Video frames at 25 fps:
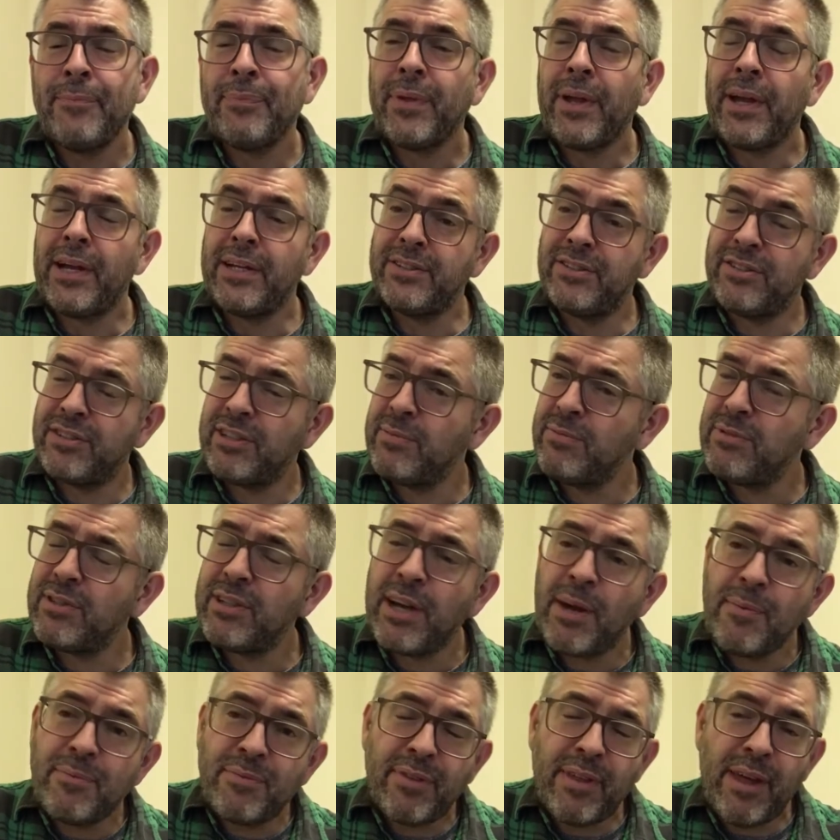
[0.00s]
And
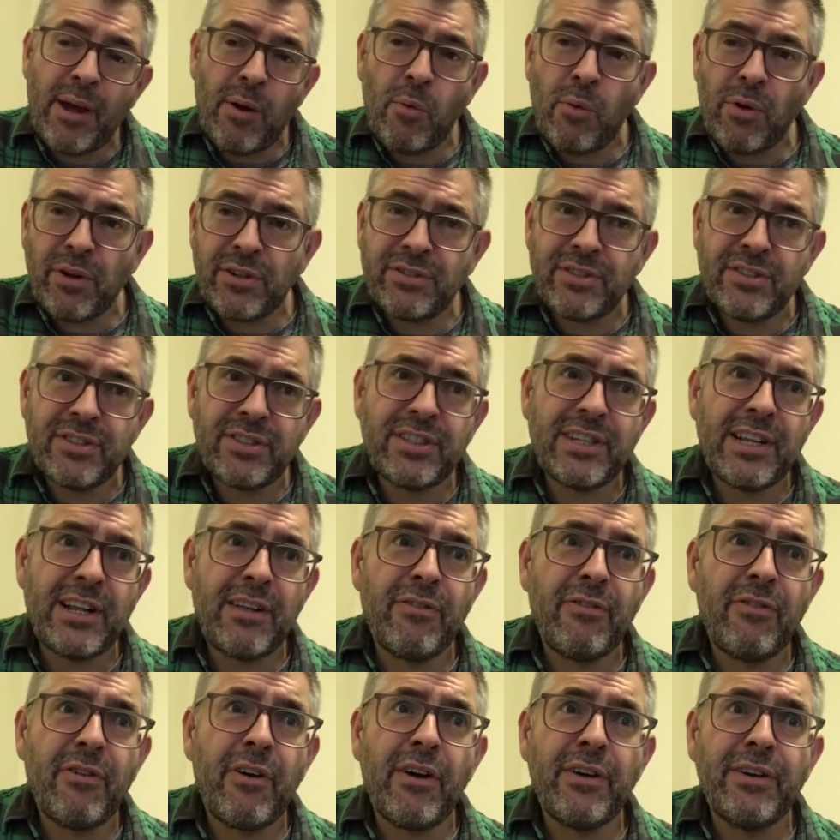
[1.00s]
sometimes that works
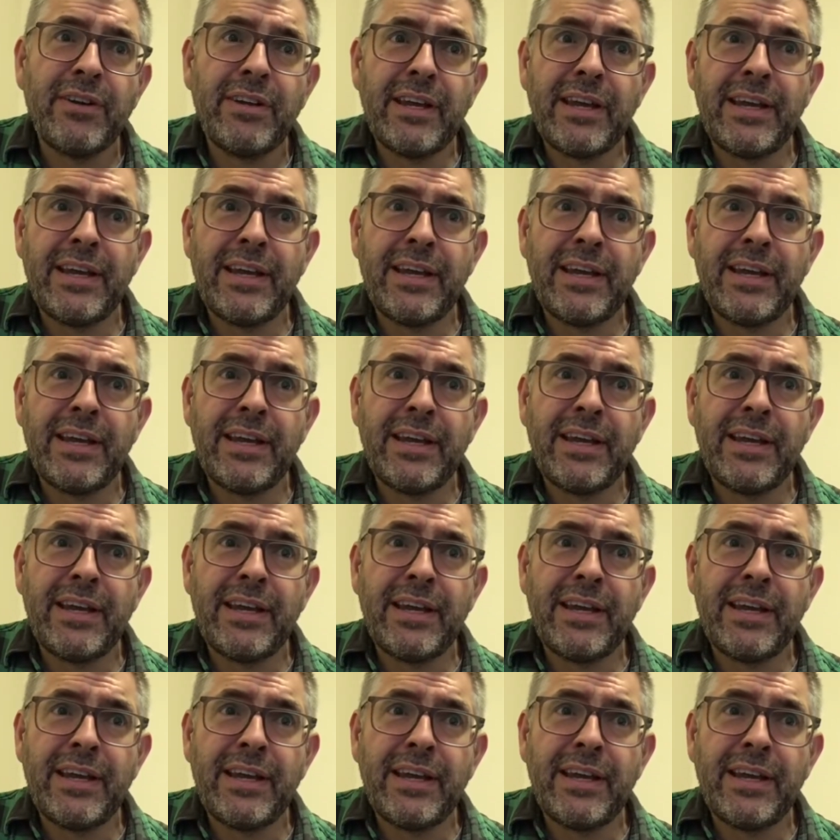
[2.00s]
itself out